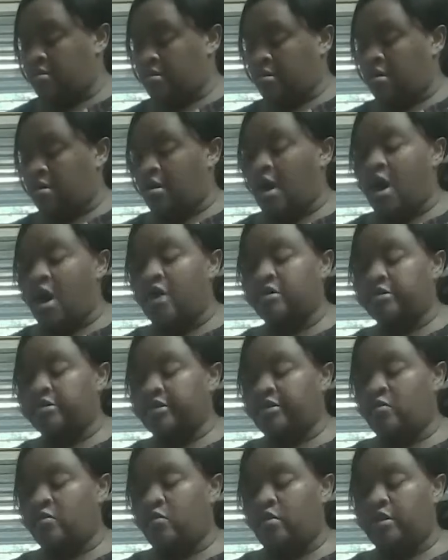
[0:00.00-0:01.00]
or cause
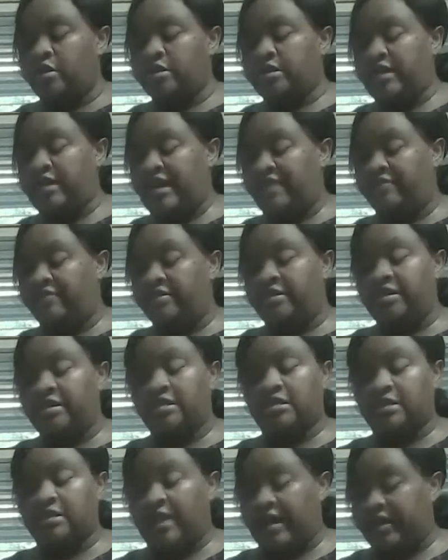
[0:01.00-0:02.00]
anyone to have a
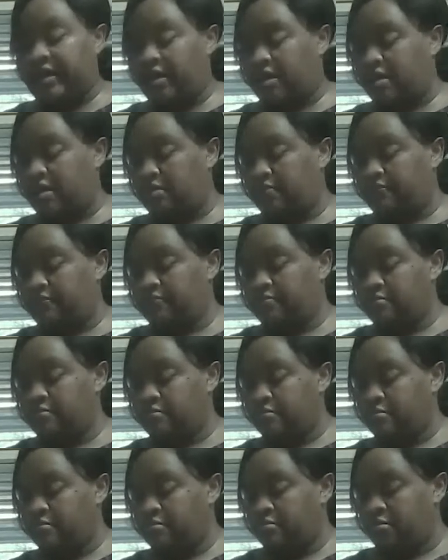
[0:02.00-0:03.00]
dislike
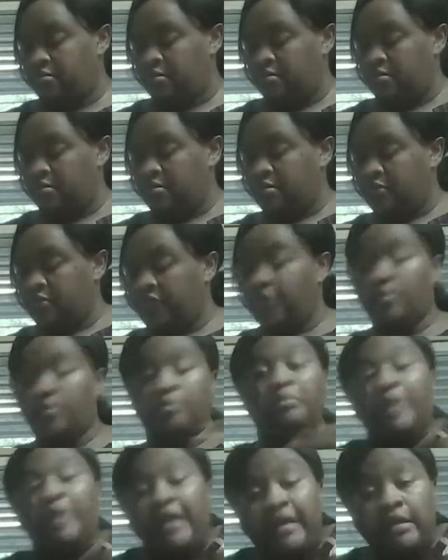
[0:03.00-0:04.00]
for
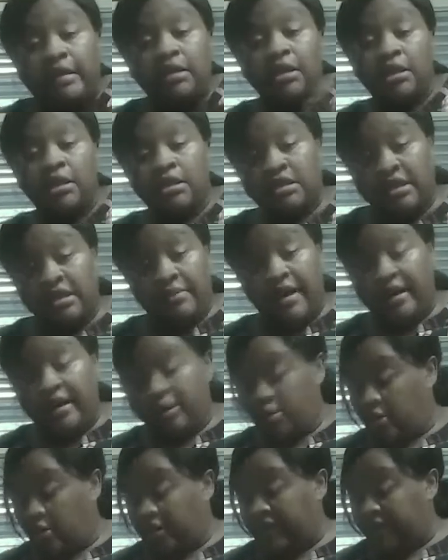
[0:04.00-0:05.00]
me, somebody you
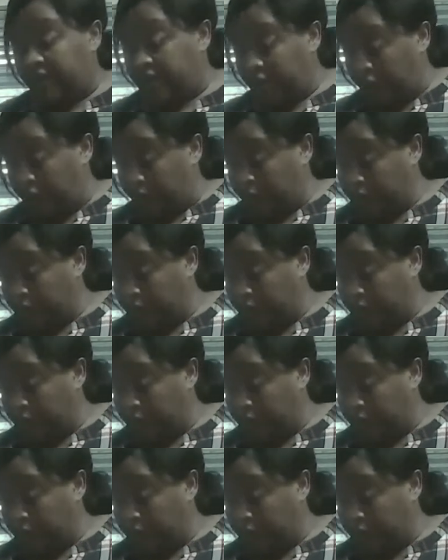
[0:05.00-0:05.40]
don't even know.